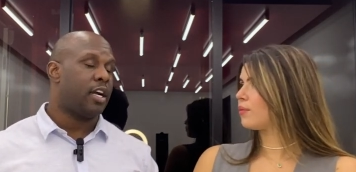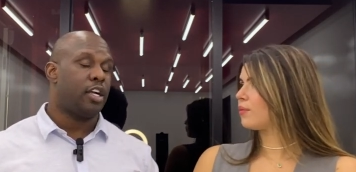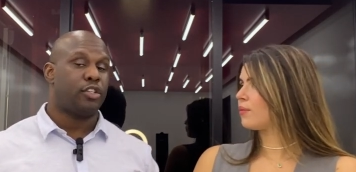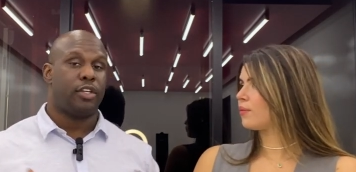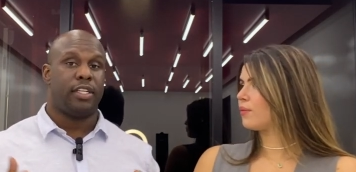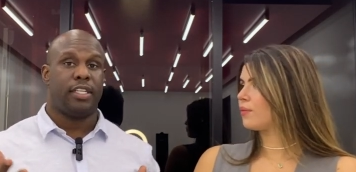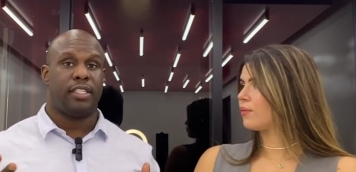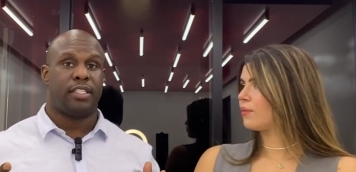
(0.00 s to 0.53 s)

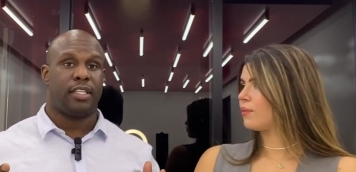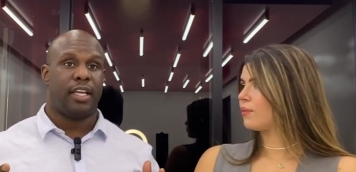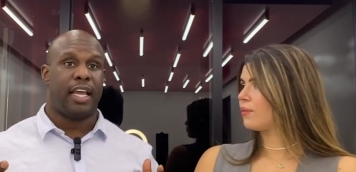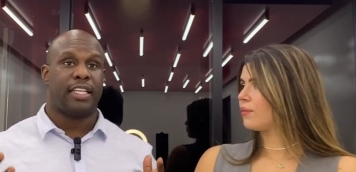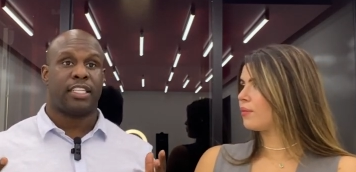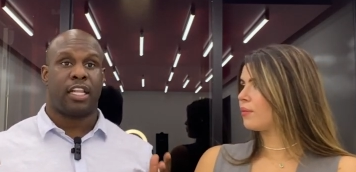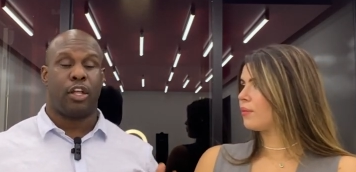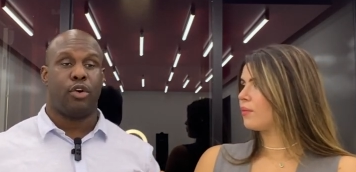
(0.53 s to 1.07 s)
Speaker 1: countries
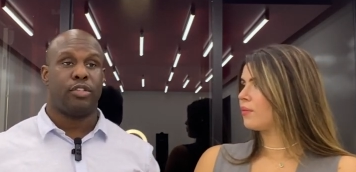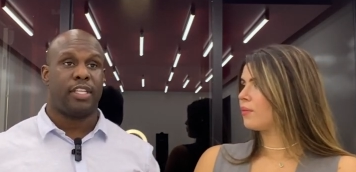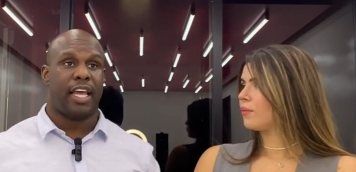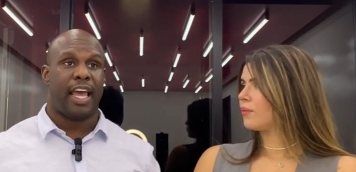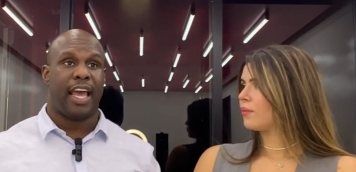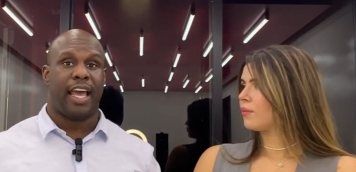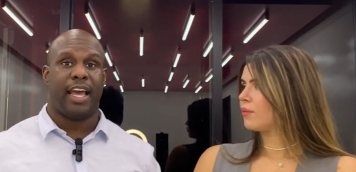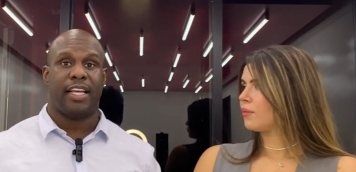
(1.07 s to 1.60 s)
as close
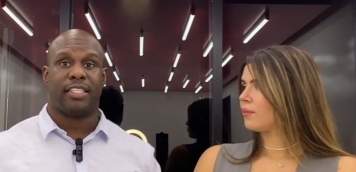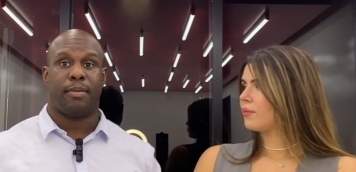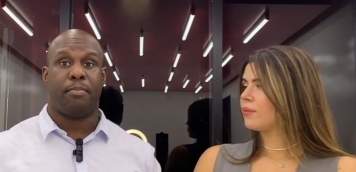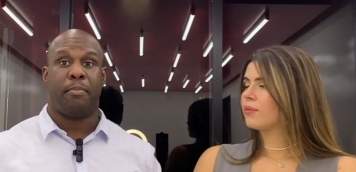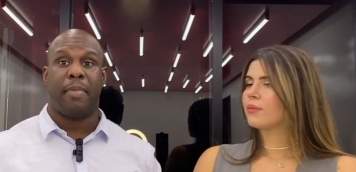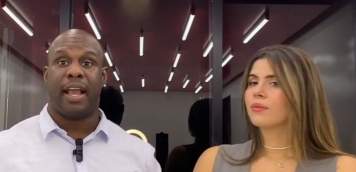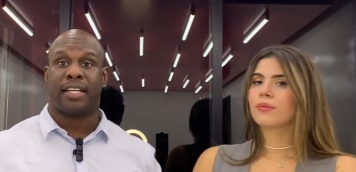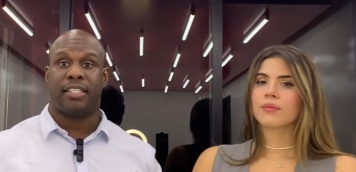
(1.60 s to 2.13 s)
as
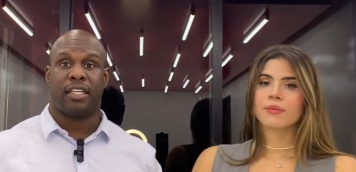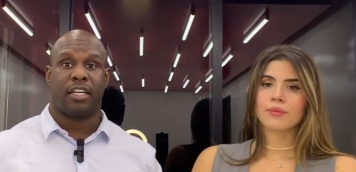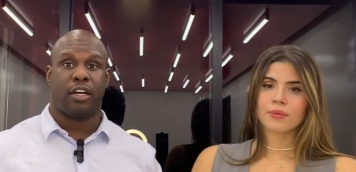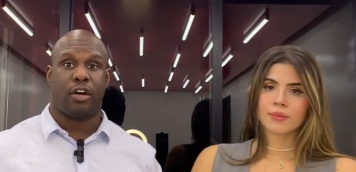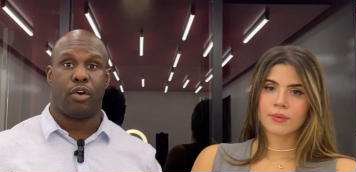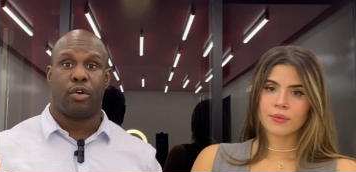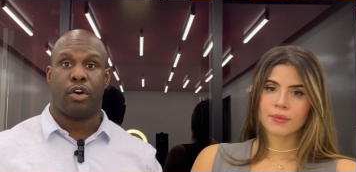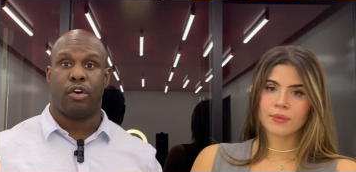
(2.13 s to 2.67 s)

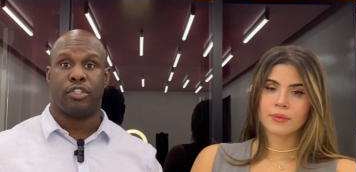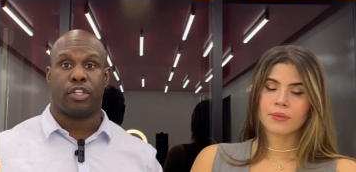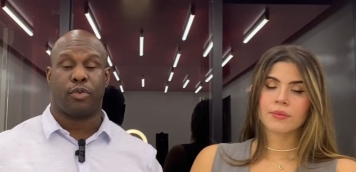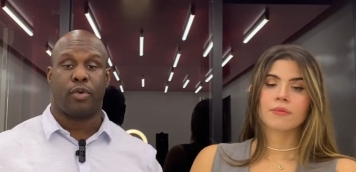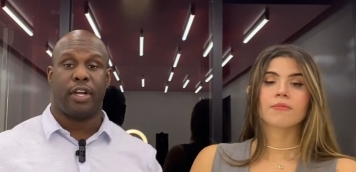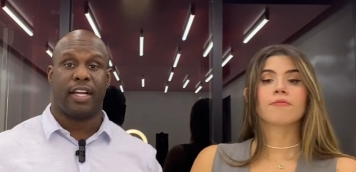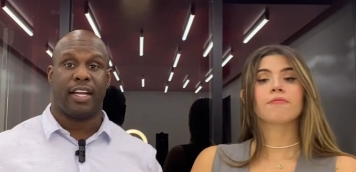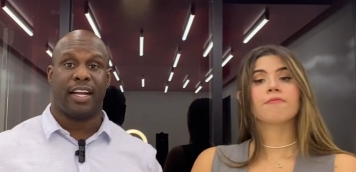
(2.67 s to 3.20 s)
Mexico, Costa
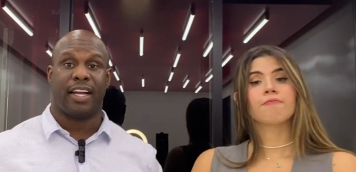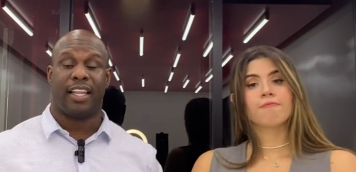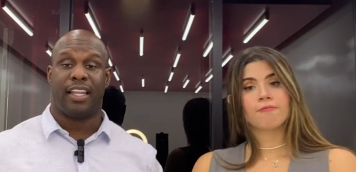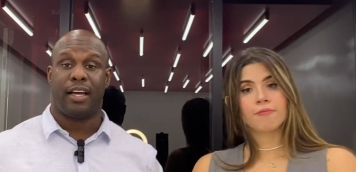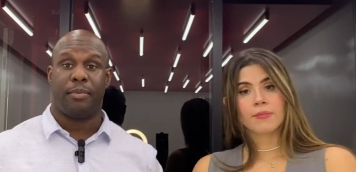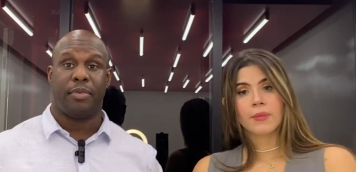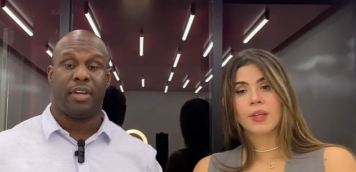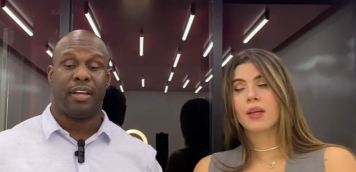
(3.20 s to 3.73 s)
Rica, and
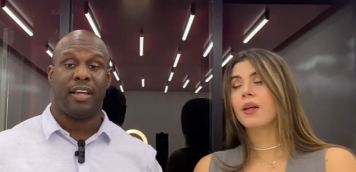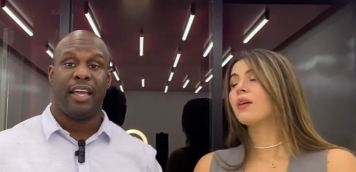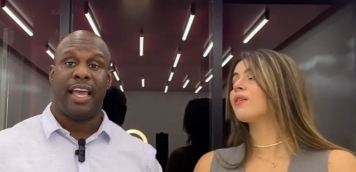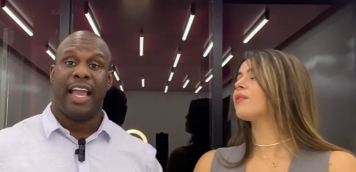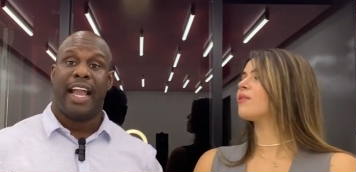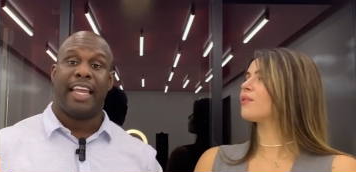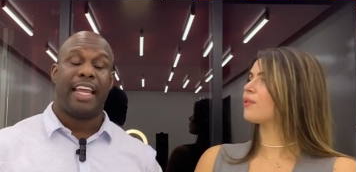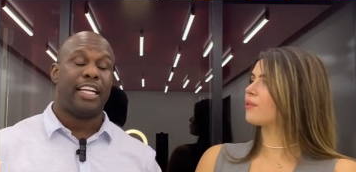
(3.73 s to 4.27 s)
Colombia,
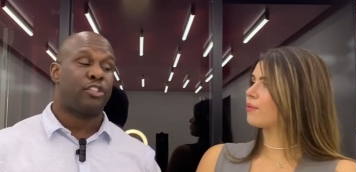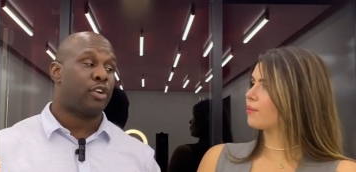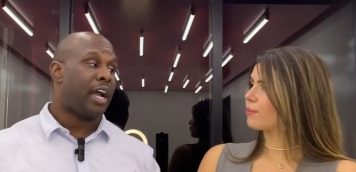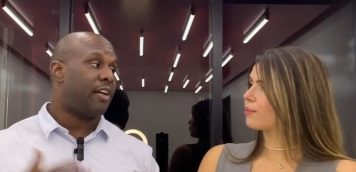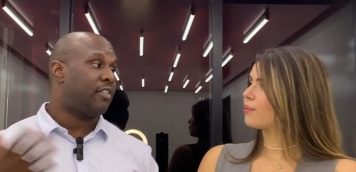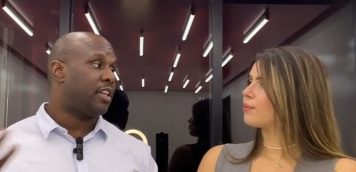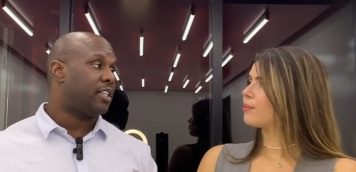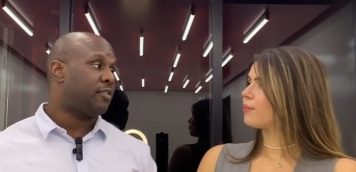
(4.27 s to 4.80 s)
and they
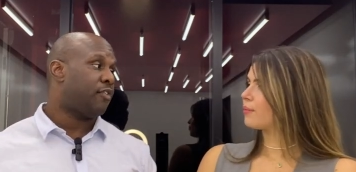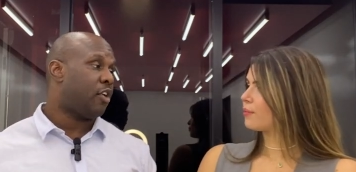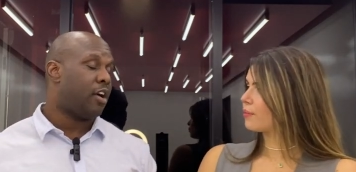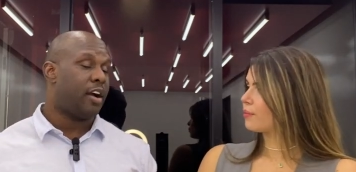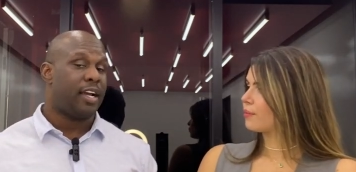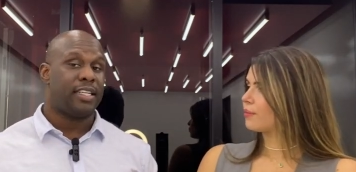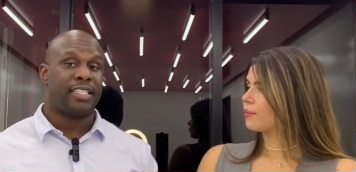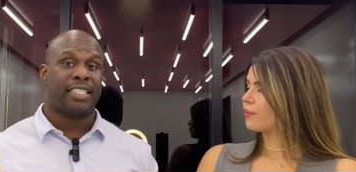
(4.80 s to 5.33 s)
travel as
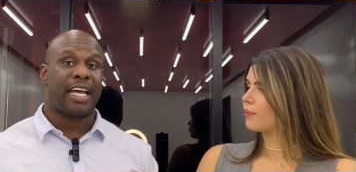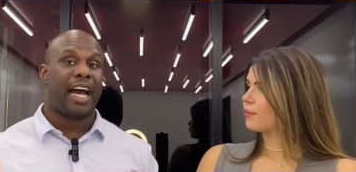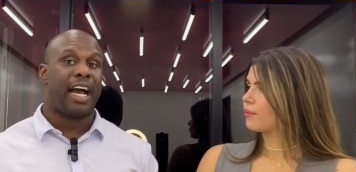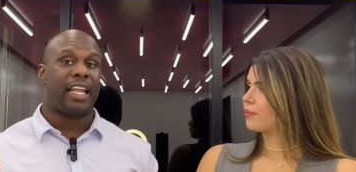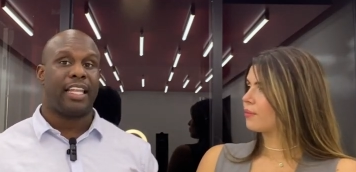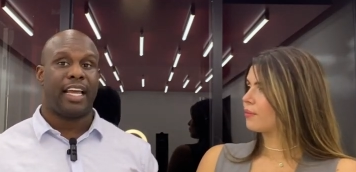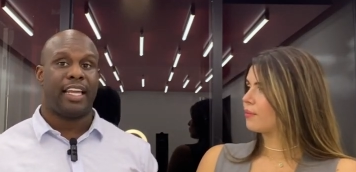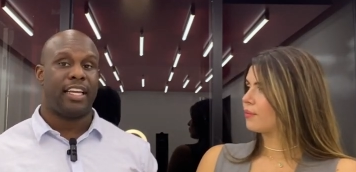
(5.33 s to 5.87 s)
far as
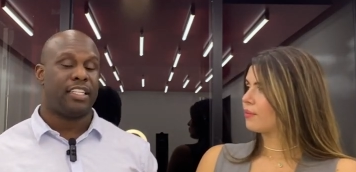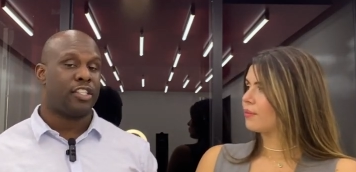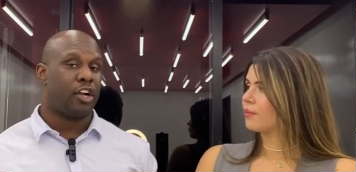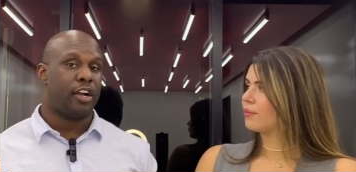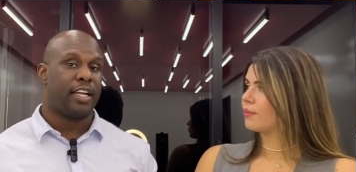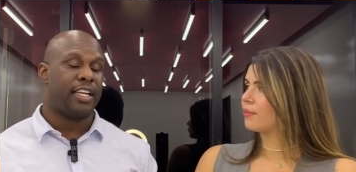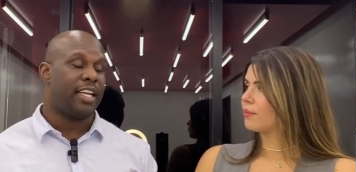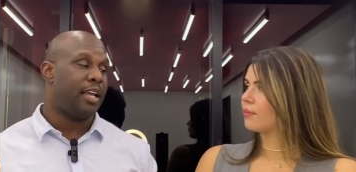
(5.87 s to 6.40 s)
Thailand and
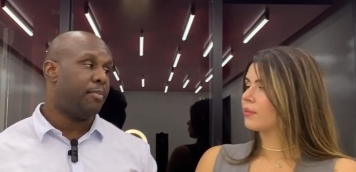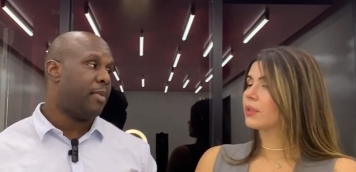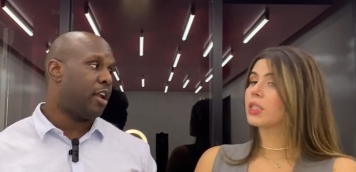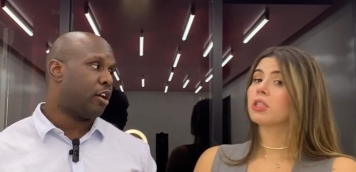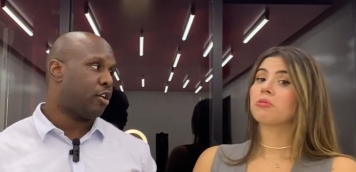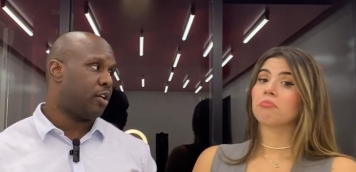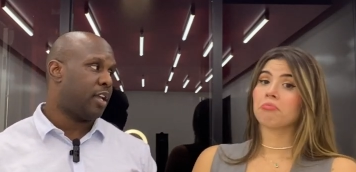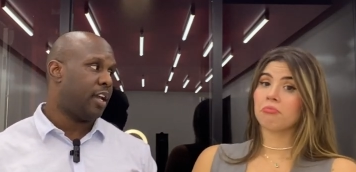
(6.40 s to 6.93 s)
Turkey to get
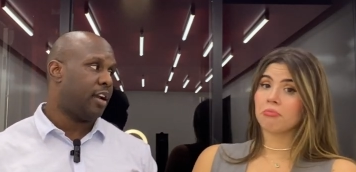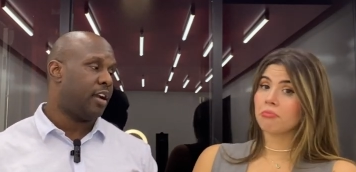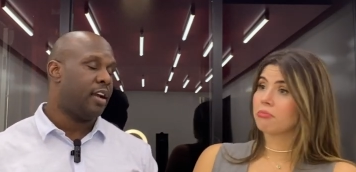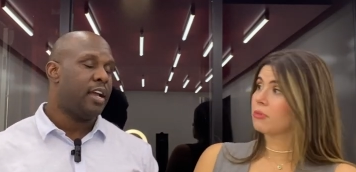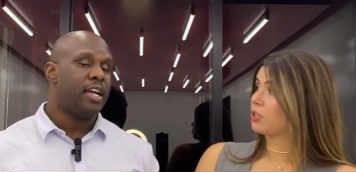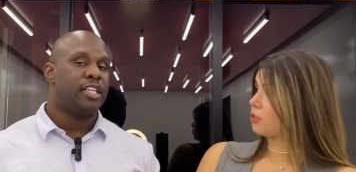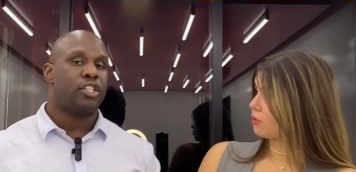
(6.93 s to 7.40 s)
medical care.